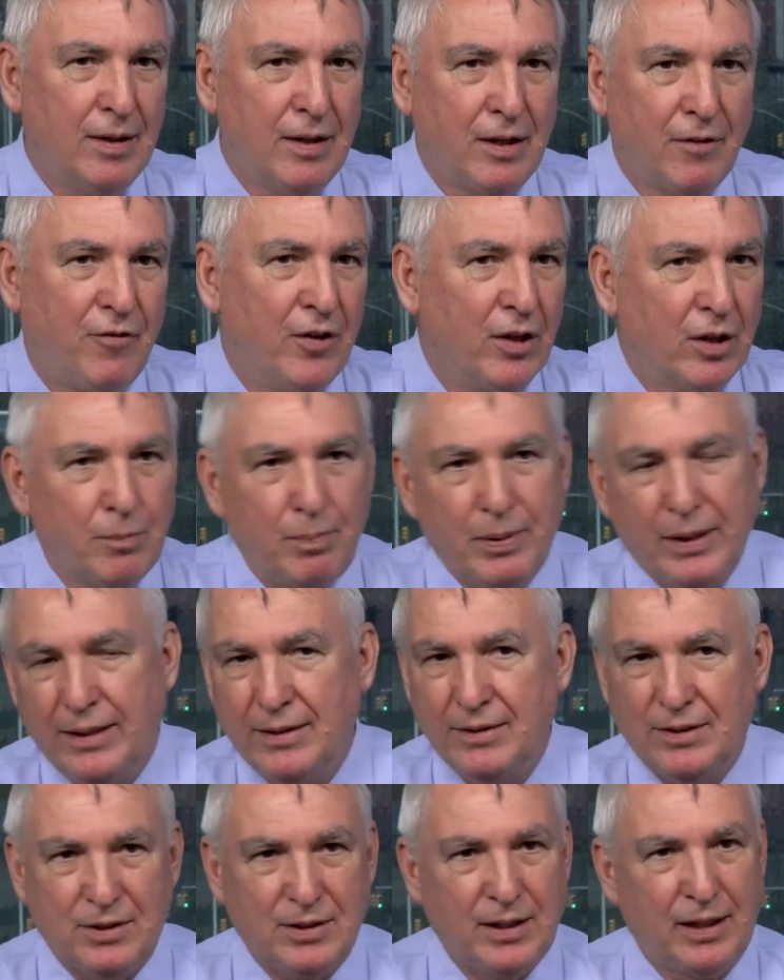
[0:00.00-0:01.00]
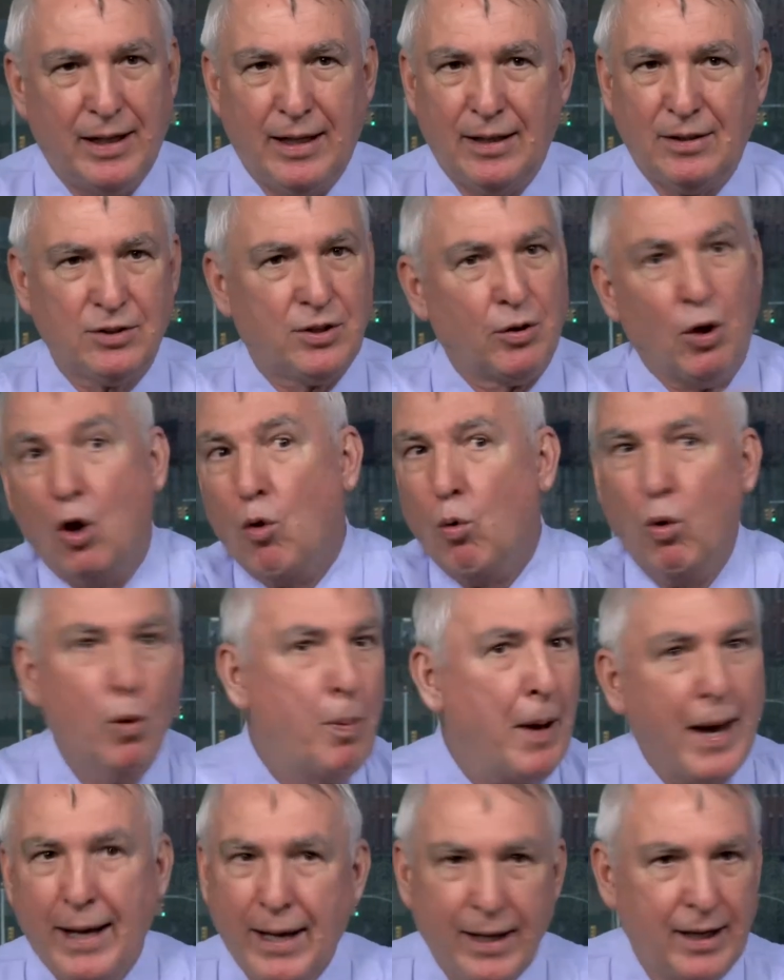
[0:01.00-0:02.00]
The Philippines announced, we'll
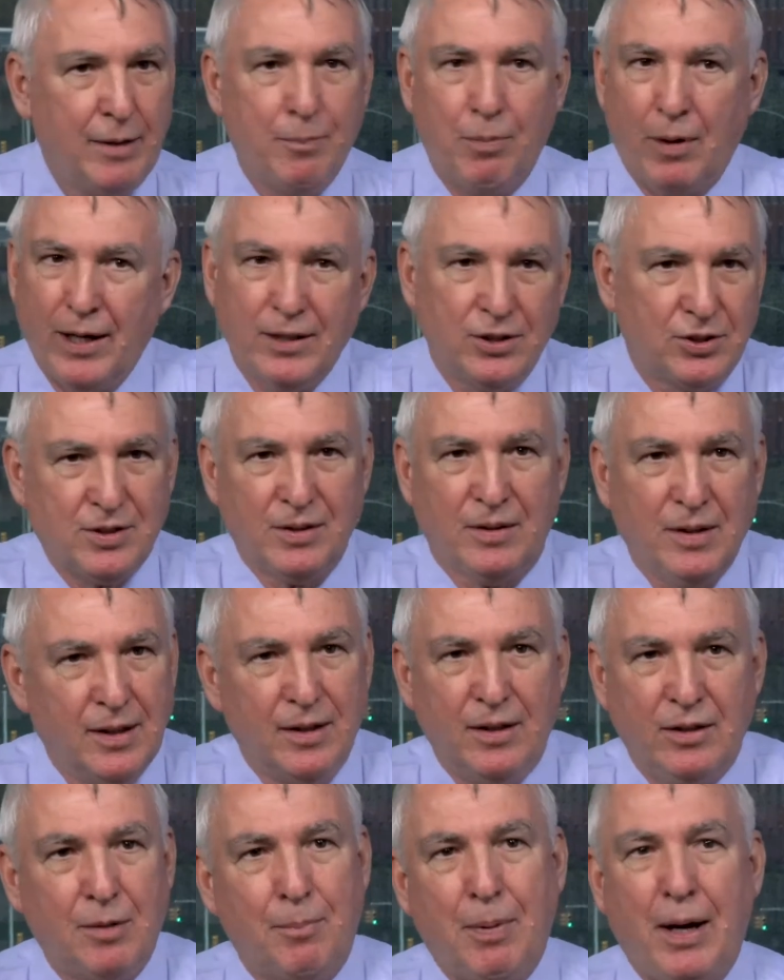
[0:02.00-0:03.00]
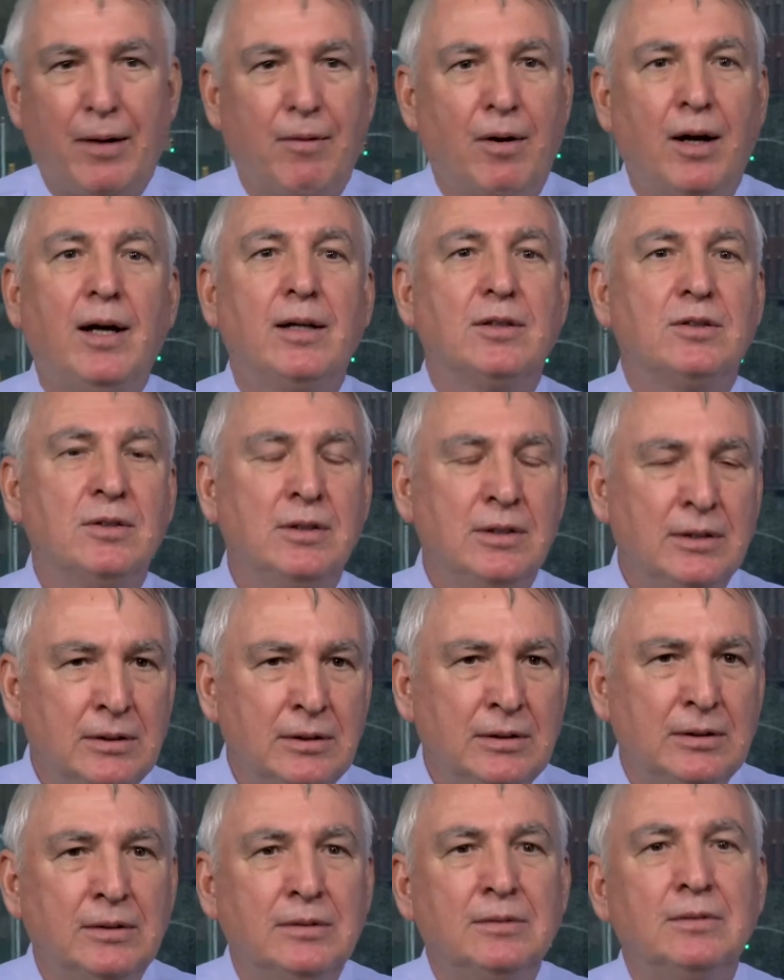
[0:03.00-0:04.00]
pay any price to, to buy rice.
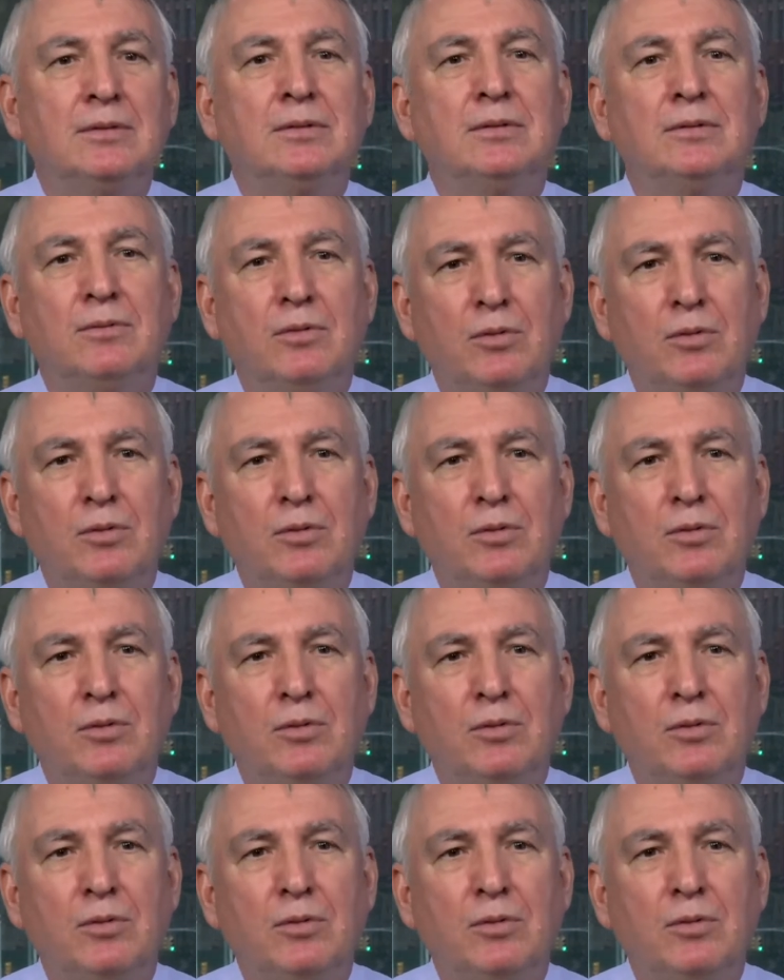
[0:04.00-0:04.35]
No,